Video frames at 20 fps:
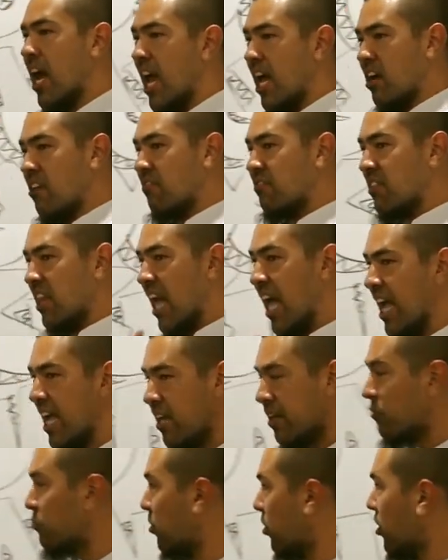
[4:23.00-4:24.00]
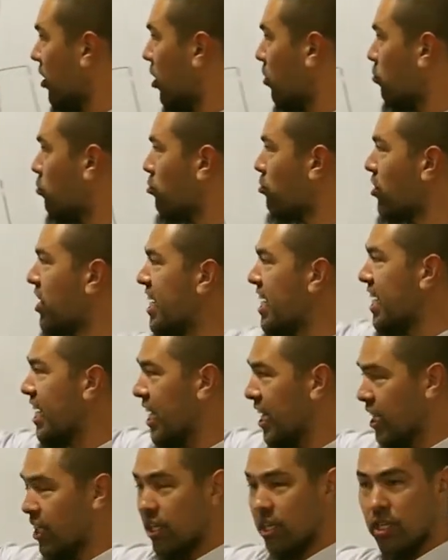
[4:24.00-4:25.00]
kind of light, we're going to
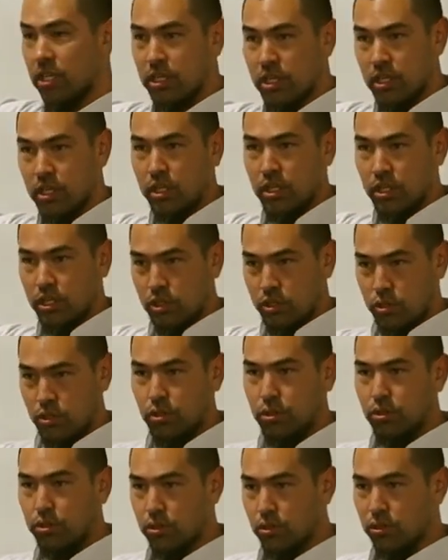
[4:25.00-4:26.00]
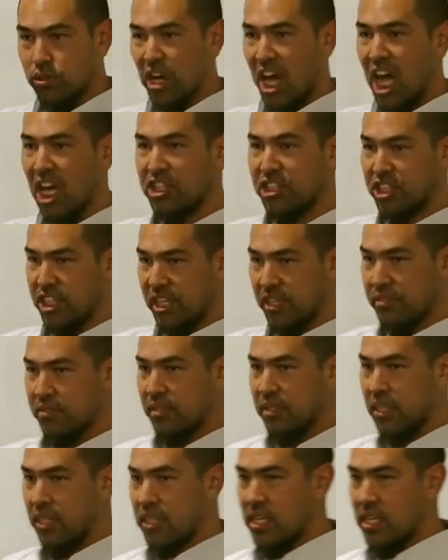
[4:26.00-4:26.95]
read Gu Na Xin.